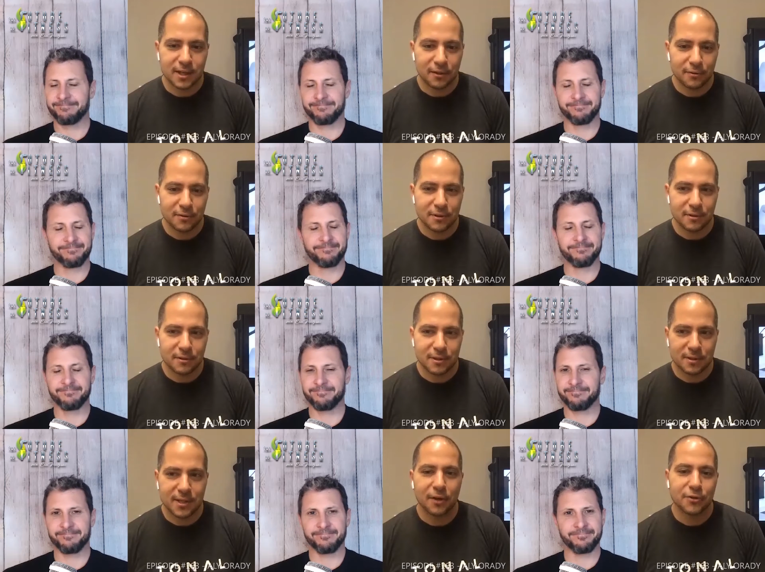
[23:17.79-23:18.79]
Speaker 1: way to tell
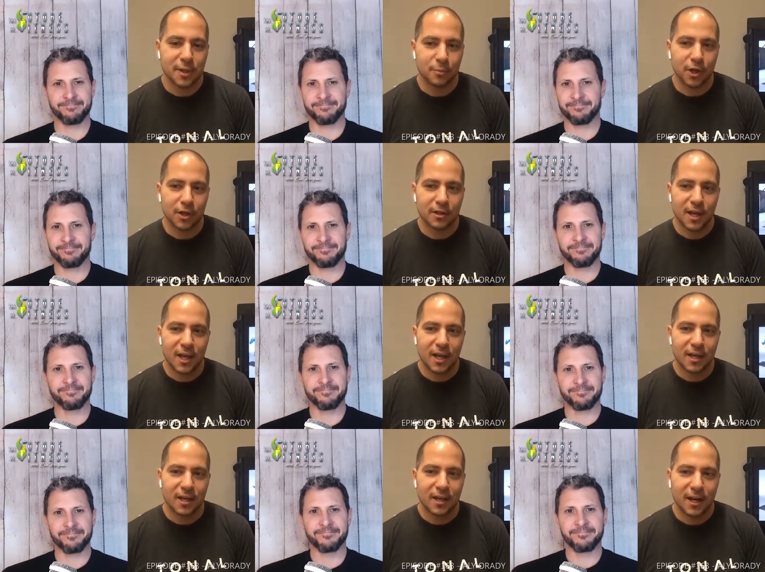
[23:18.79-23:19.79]
to to tell someone,
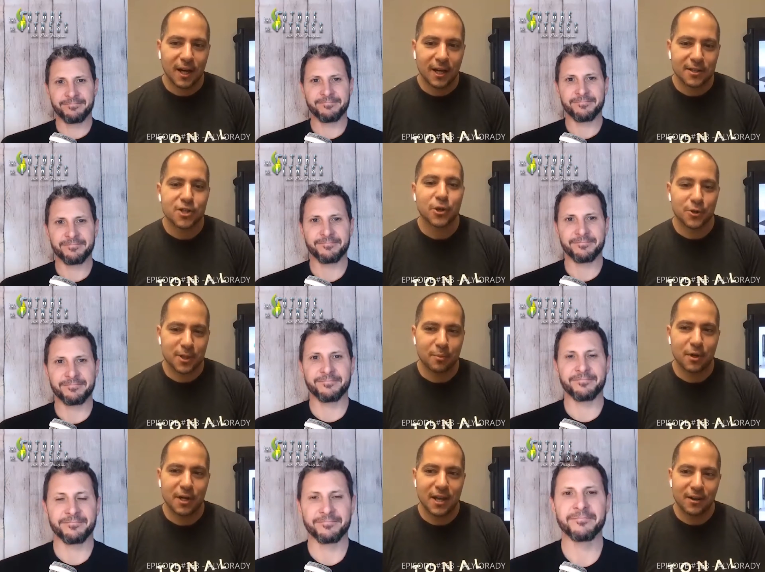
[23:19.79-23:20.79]
uh, to
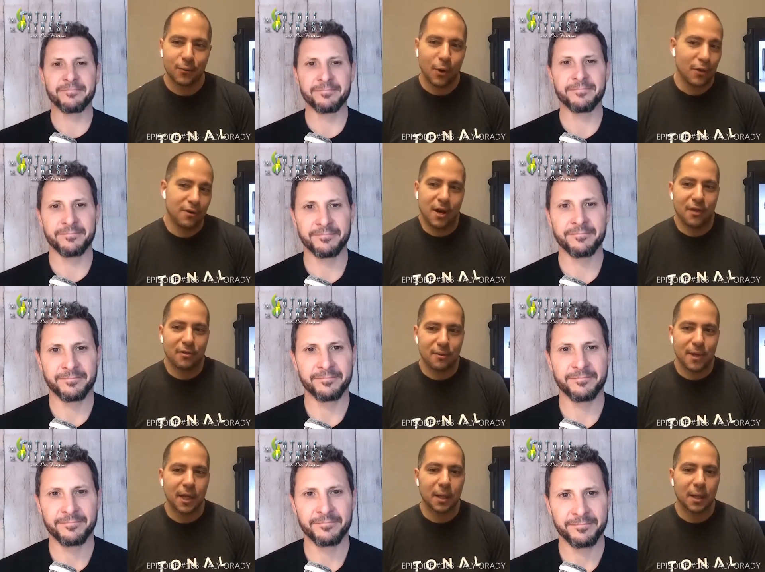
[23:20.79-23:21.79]
show someone whether or
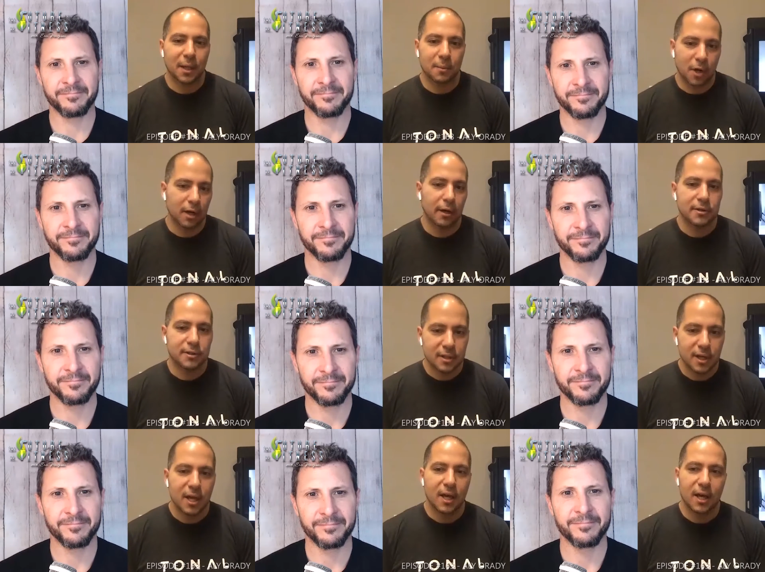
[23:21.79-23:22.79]
not they're making
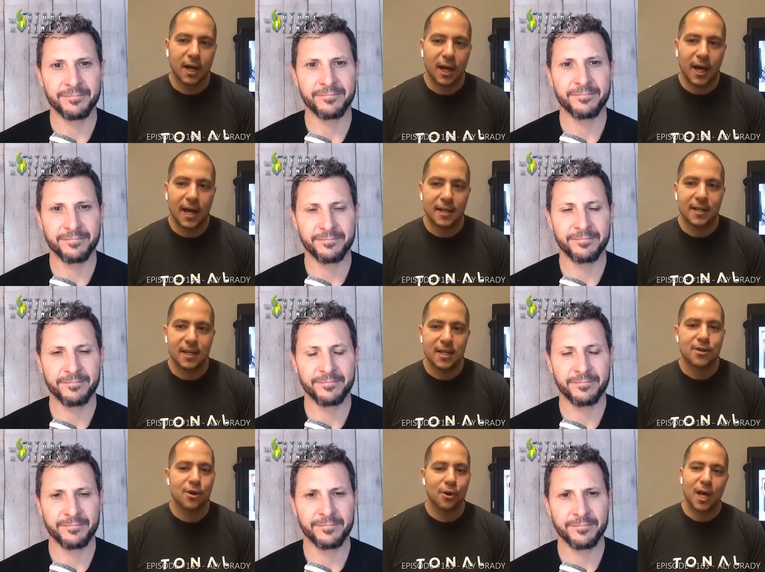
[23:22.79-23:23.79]
progress. Uh, and
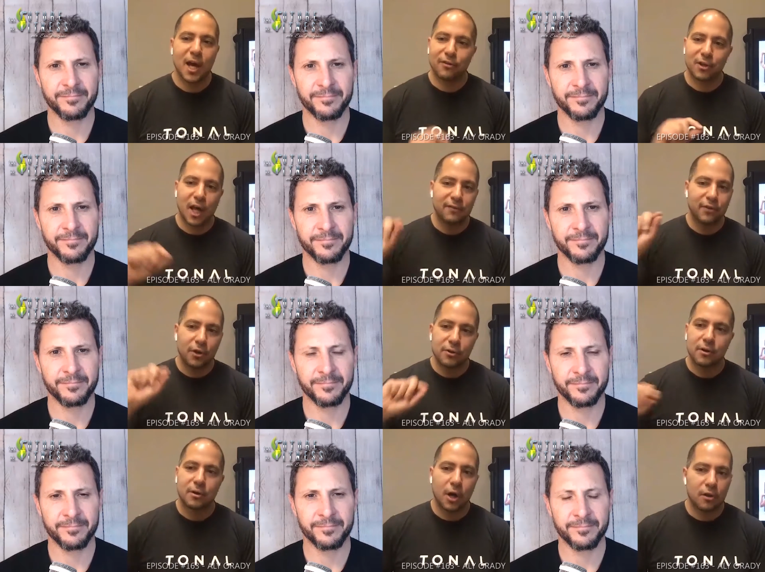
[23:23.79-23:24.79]
in here we have a lot of
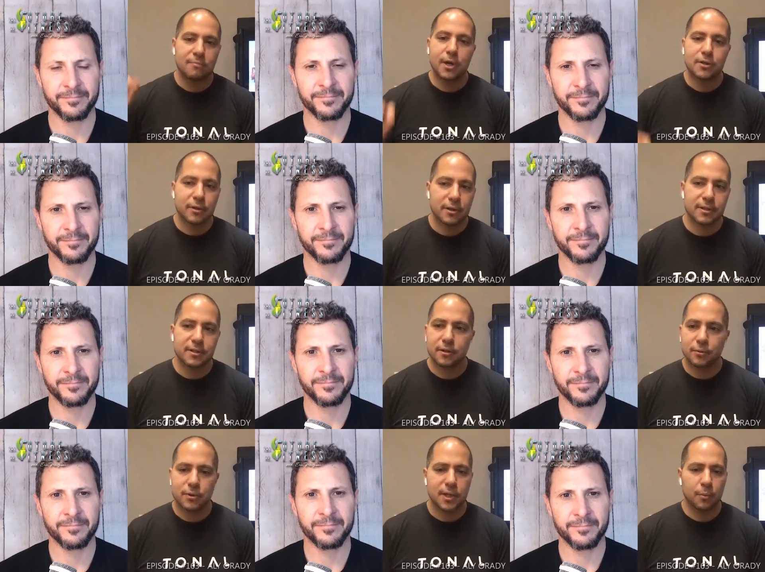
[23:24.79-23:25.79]
other other
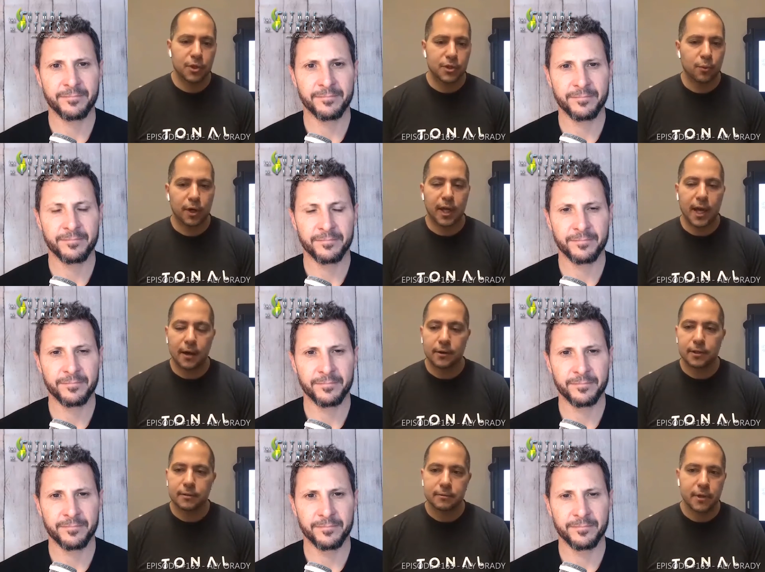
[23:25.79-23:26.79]
metrics. And so when someone's working
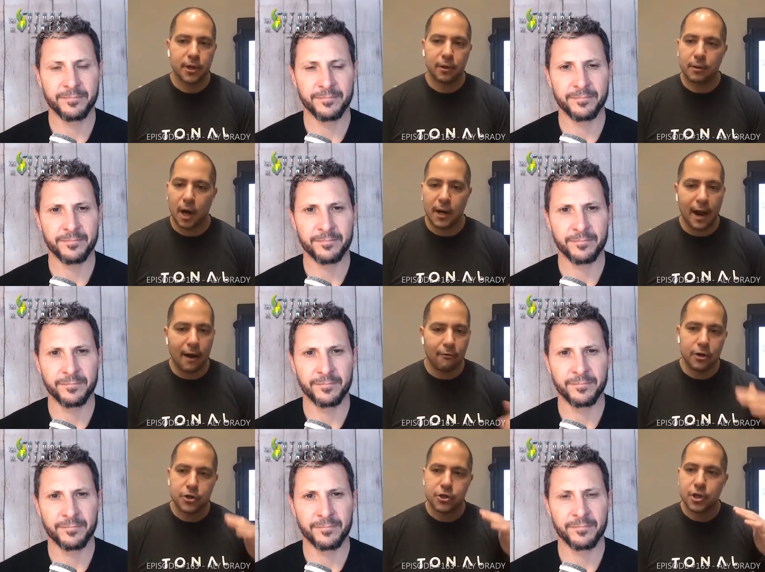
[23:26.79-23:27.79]
out, and you know, on
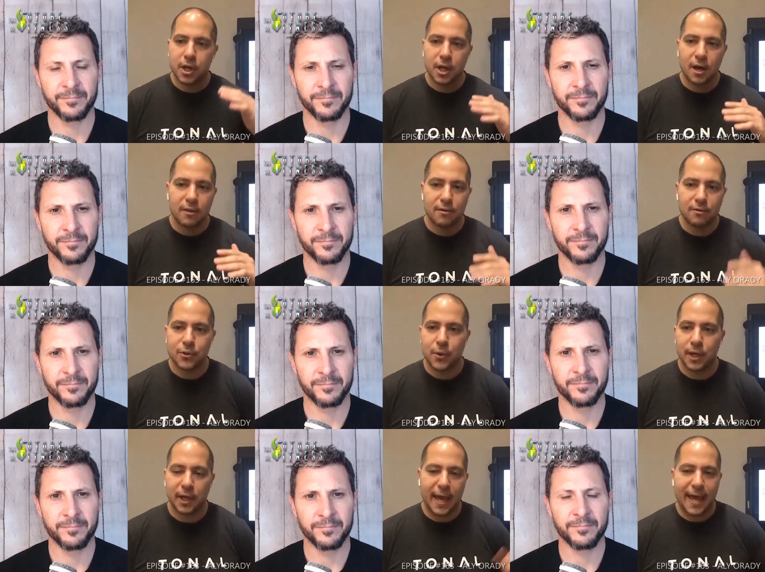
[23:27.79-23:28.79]
average,
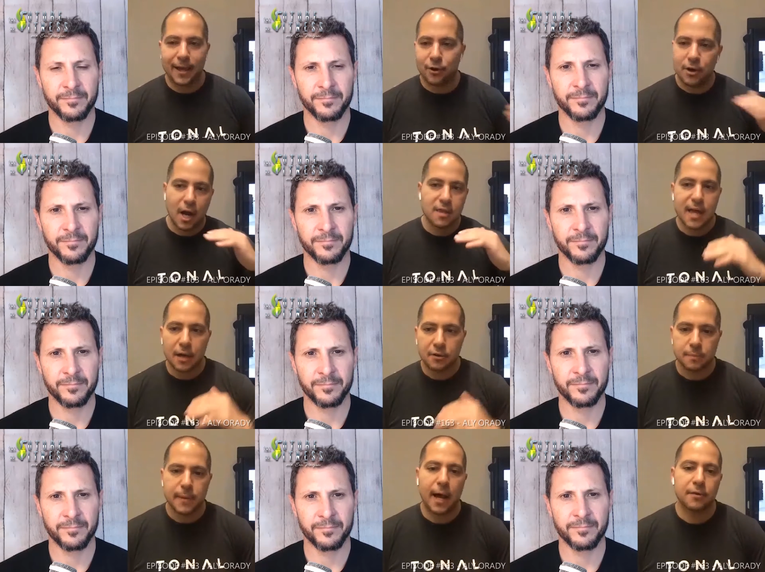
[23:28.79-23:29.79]
they're doing eight or nine
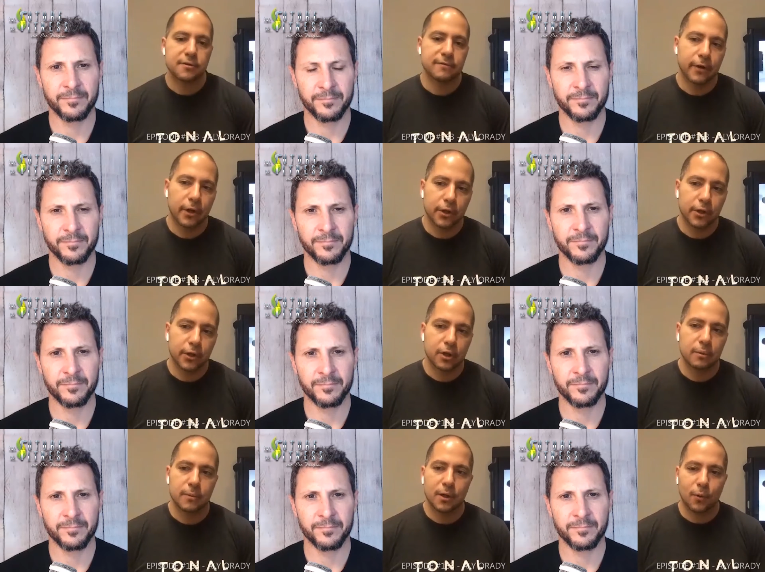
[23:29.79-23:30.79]
thousand pounds of
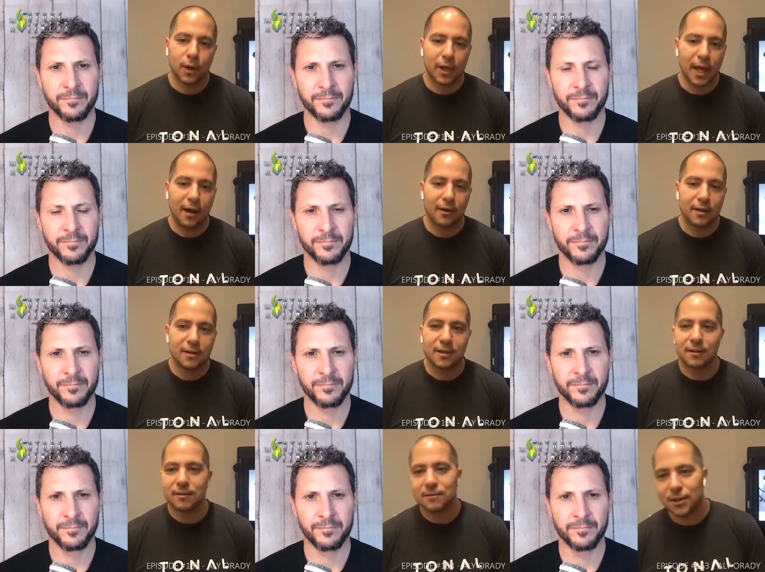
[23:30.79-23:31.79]
volume in a workout,
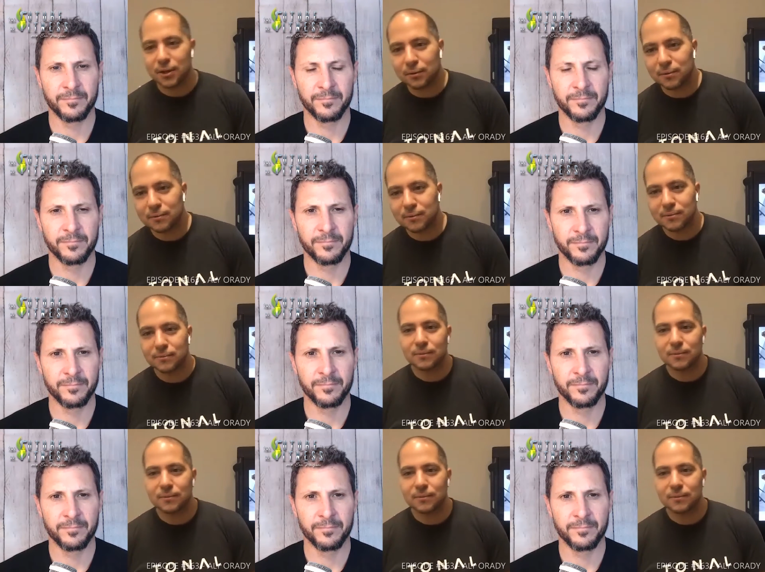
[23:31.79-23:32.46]
and then you know,